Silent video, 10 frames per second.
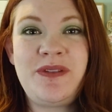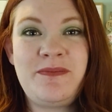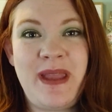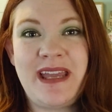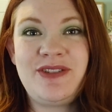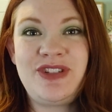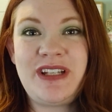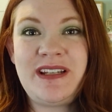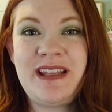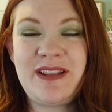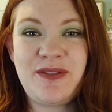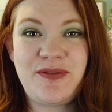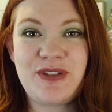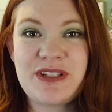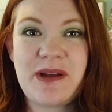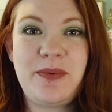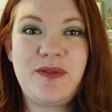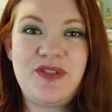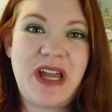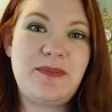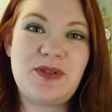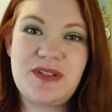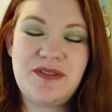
the mansion in the first couple of chapters